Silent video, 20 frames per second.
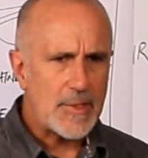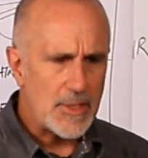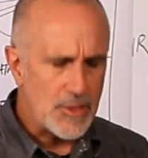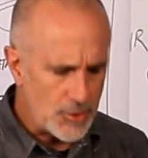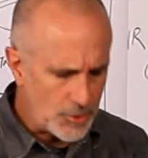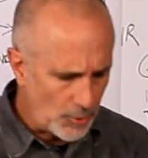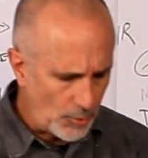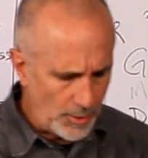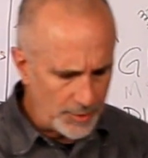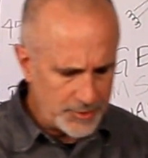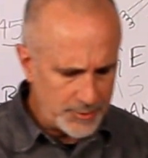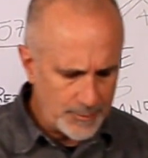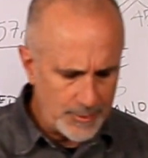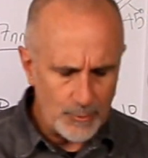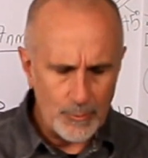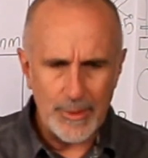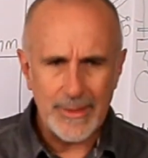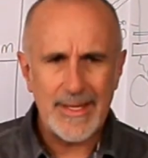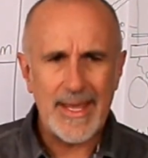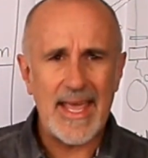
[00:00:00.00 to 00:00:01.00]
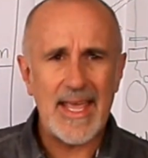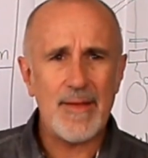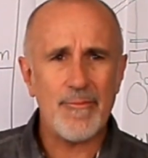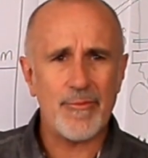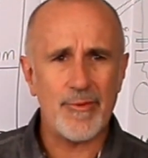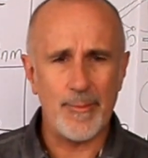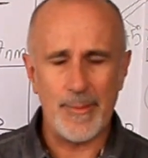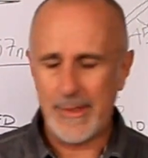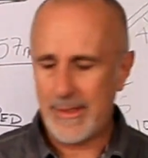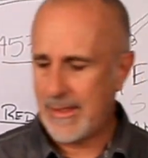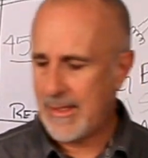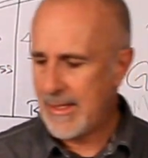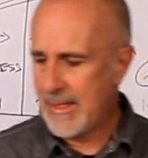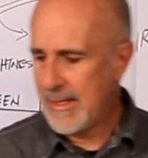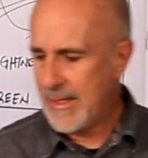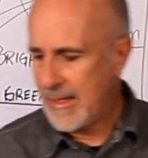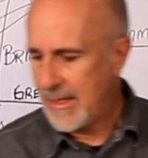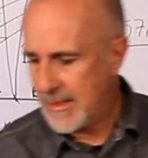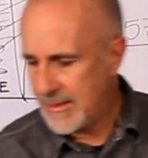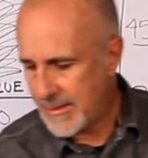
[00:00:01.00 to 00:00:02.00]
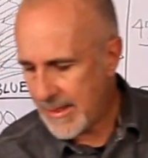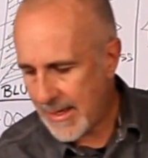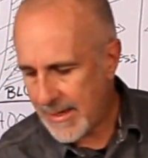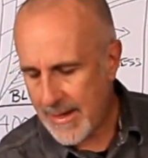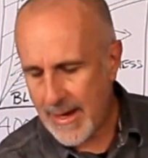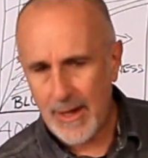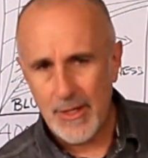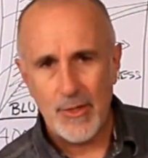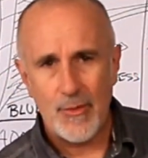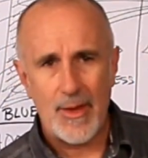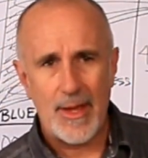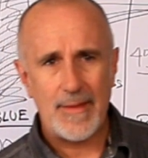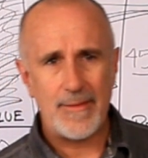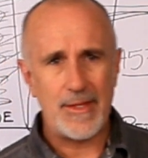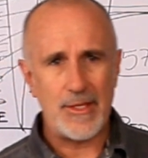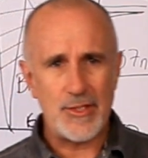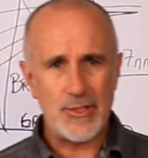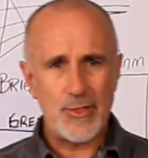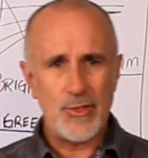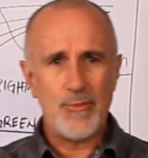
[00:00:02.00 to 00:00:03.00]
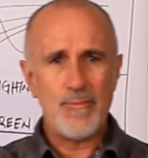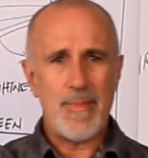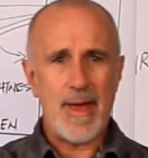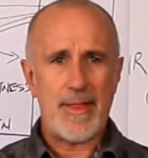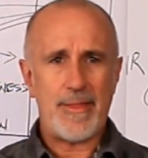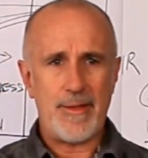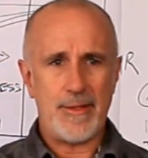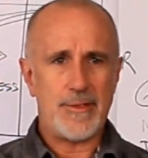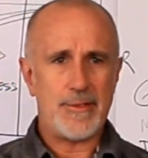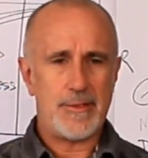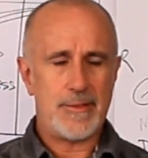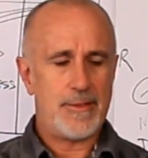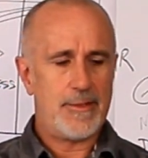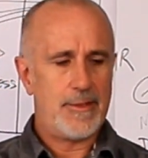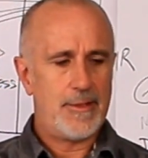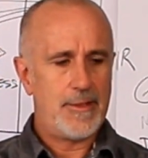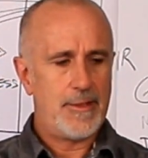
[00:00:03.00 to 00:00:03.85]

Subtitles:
So ultimately what came from it is that now you had these two methods.